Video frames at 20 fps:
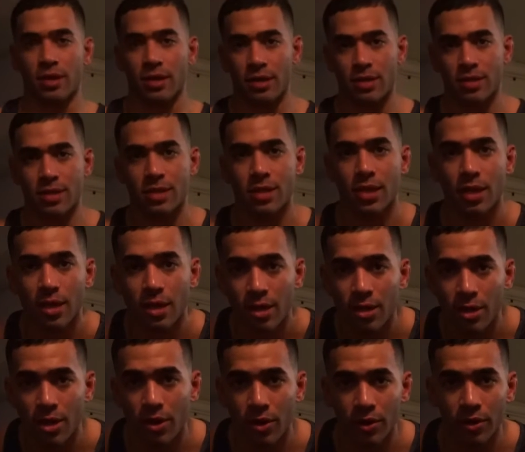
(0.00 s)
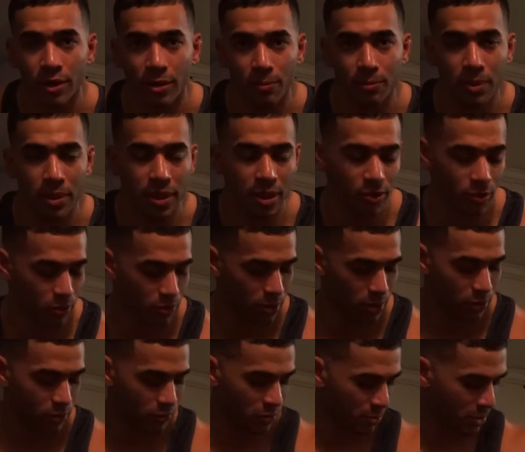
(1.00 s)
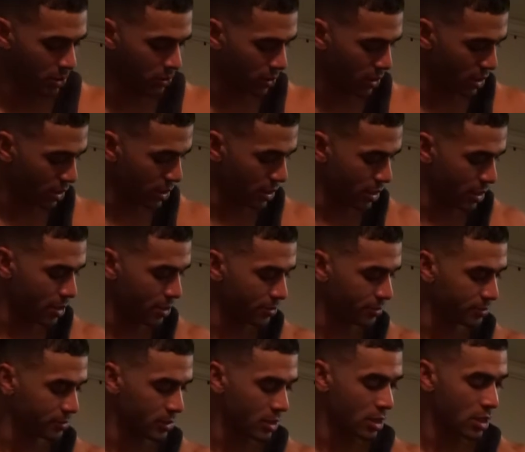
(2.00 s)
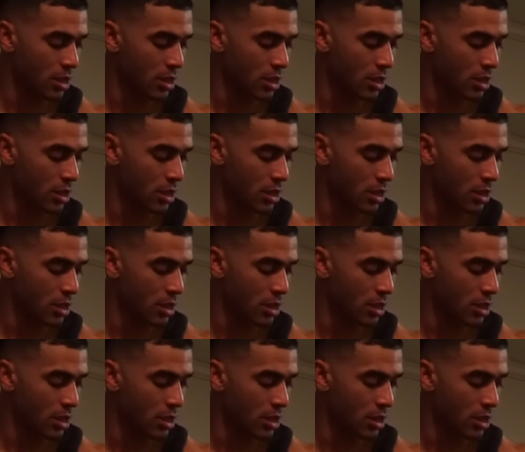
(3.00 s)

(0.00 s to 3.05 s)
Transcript: It's currently peak week for me right now.